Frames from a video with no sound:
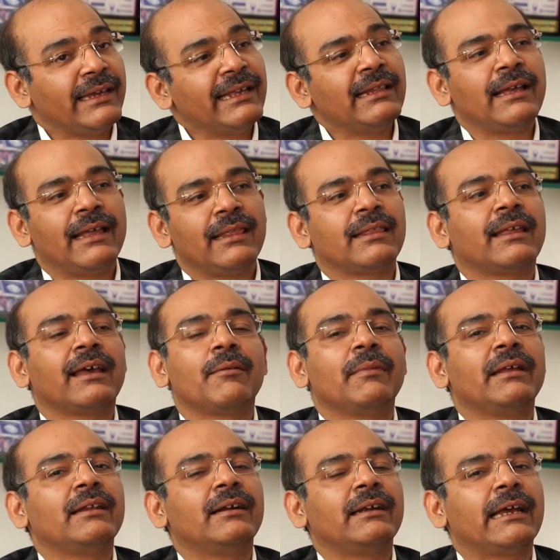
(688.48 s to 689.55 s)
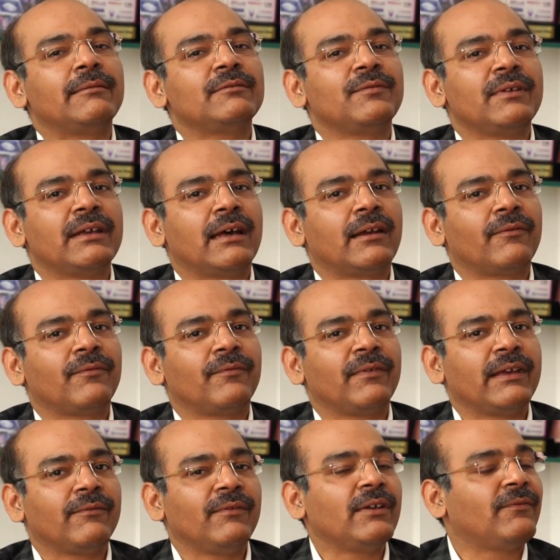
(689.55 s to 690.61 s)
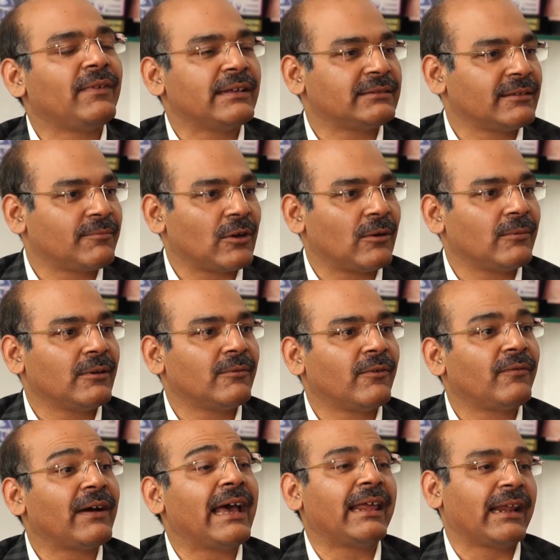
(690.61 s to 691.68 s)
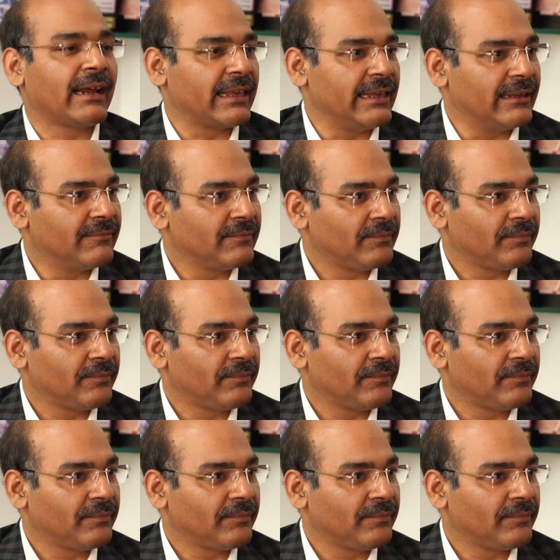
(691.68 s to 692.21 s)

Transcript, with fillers: In healthcare, many a times we face a problem of hierarchy.